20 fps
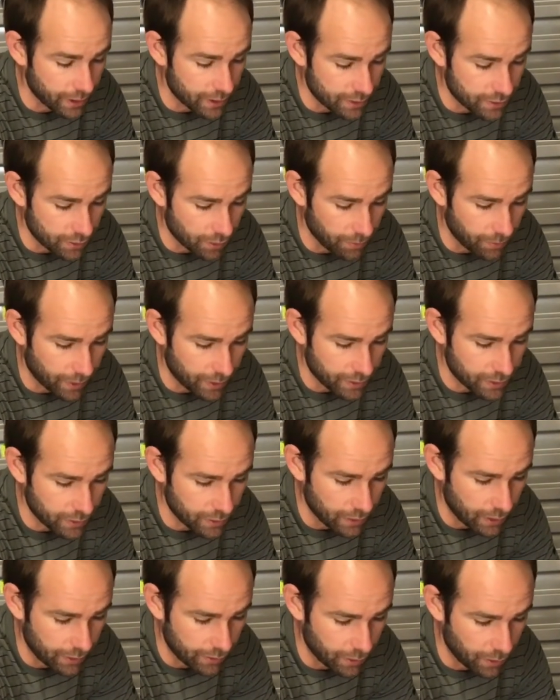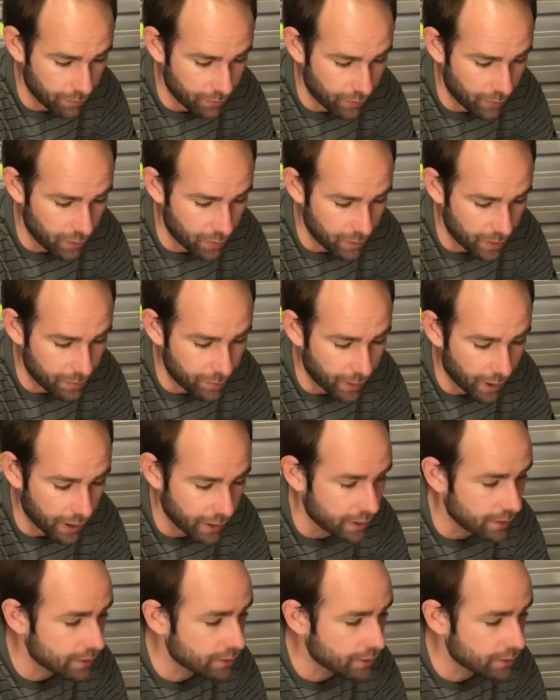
it's not much, not a very big bucket.